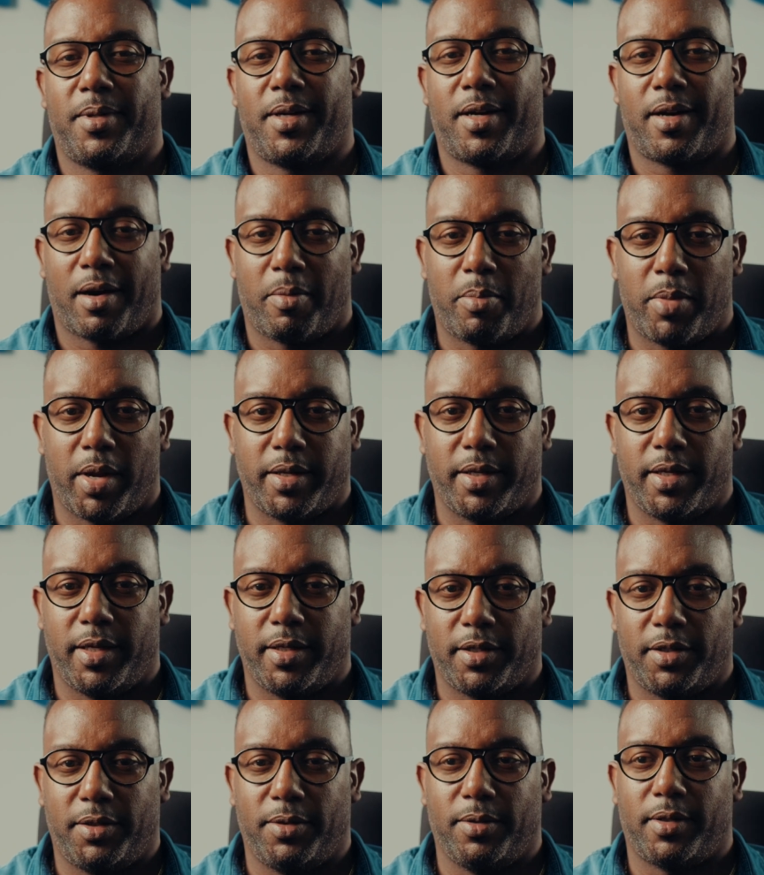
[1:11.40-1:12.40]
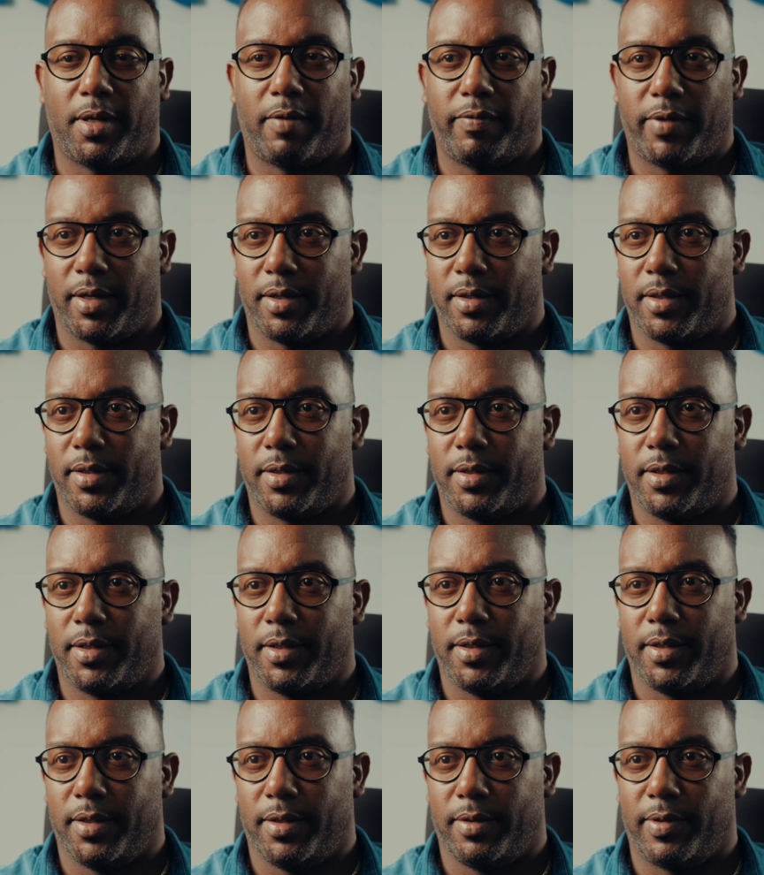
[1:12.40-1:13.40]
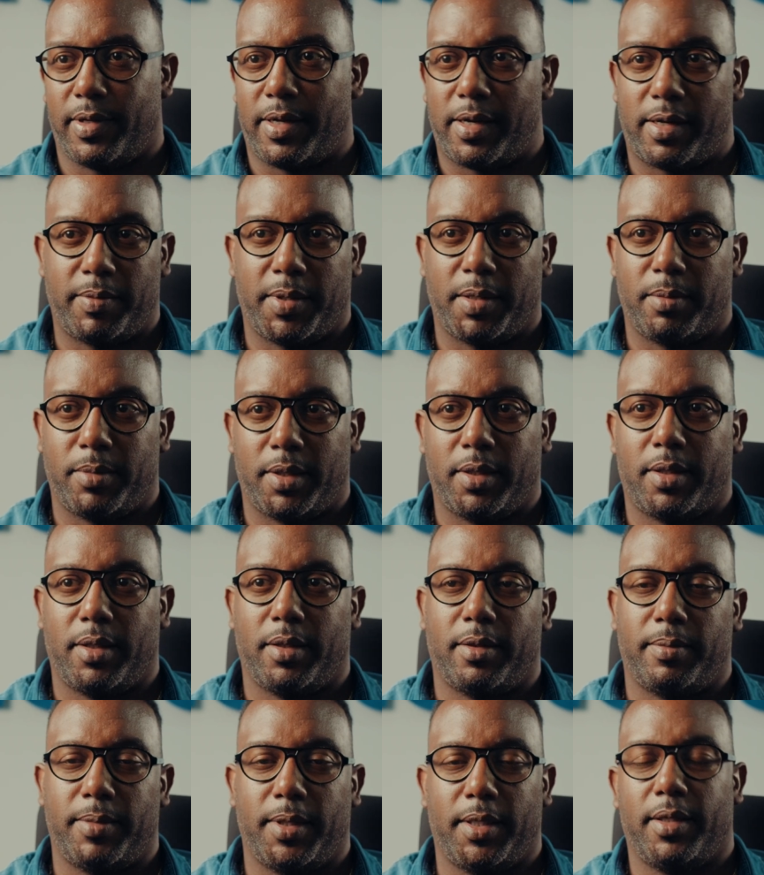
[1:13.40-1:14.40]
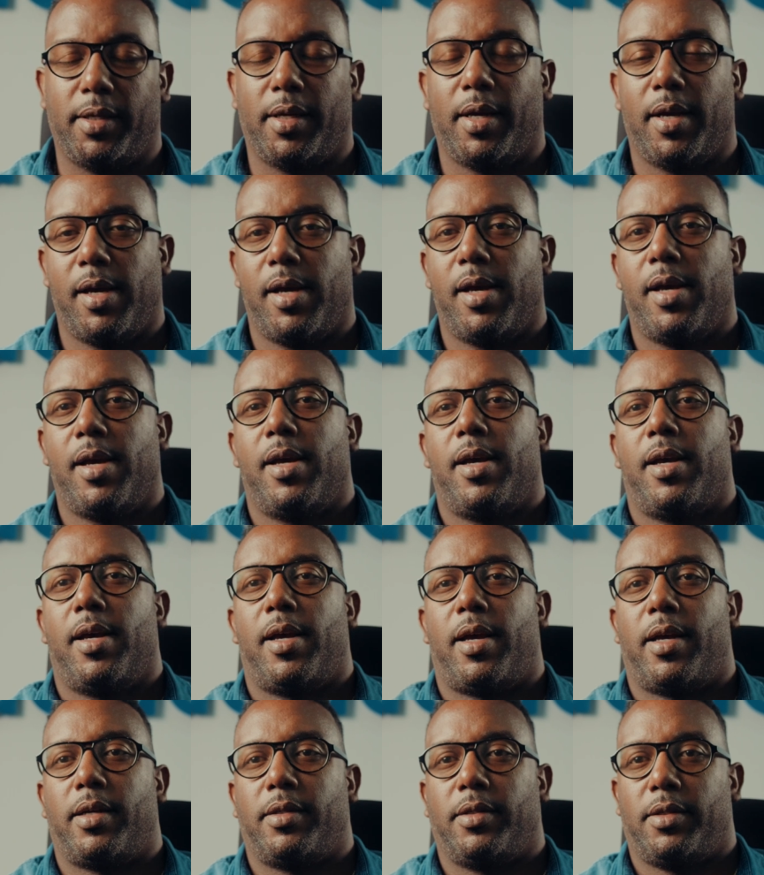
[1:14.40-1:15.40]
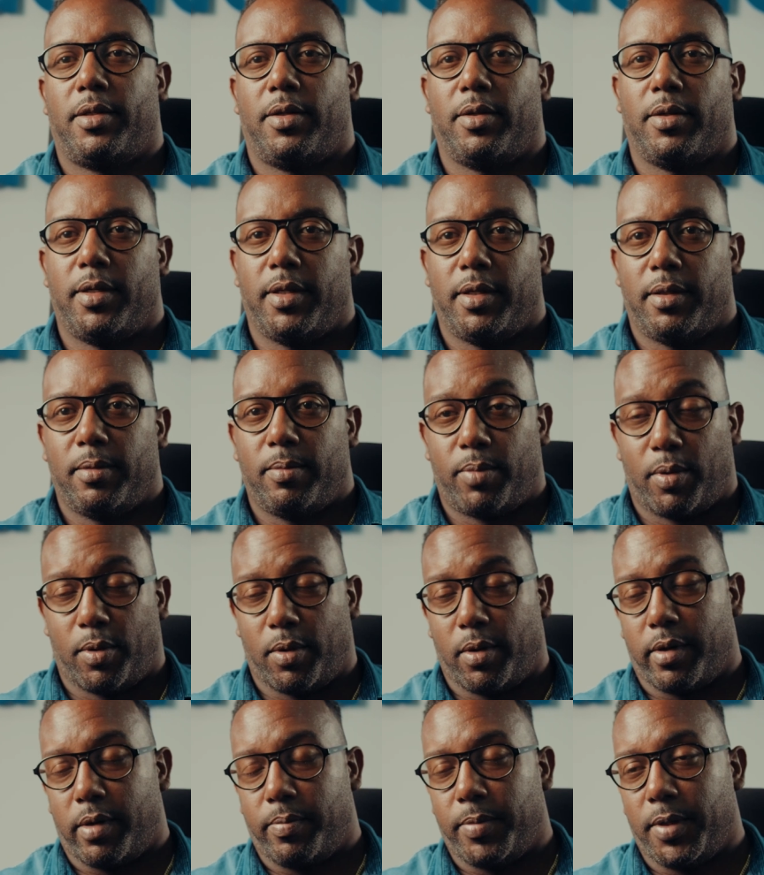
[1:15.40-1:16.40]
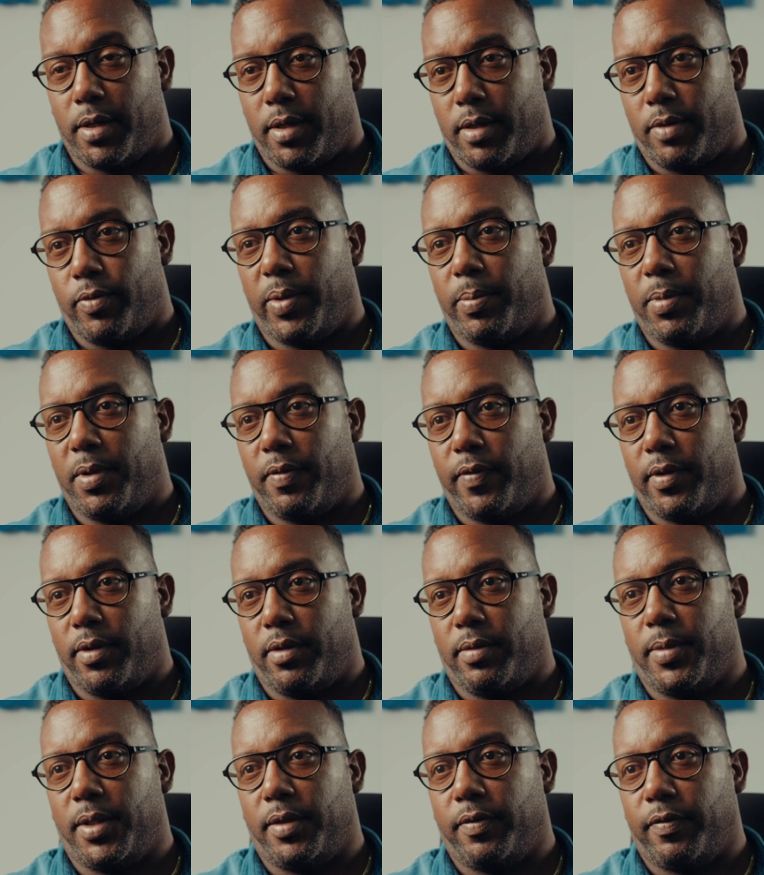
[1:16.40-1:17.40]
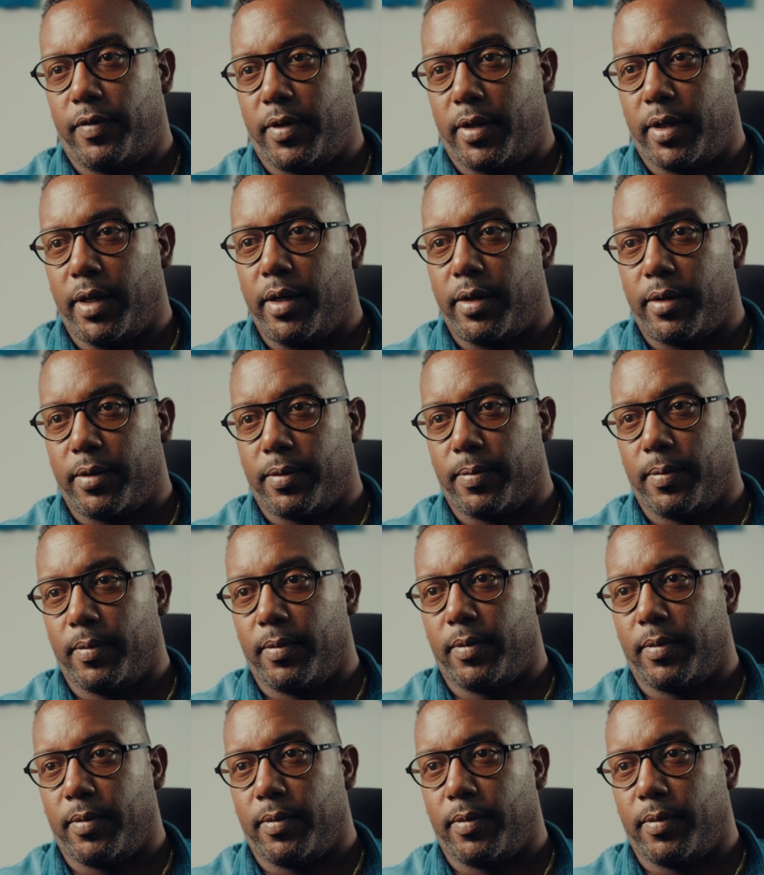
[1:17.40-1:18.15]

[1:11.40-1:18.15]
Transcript: Caribbean Institute of Technology in Montego Bay and studied programming and web development for a year.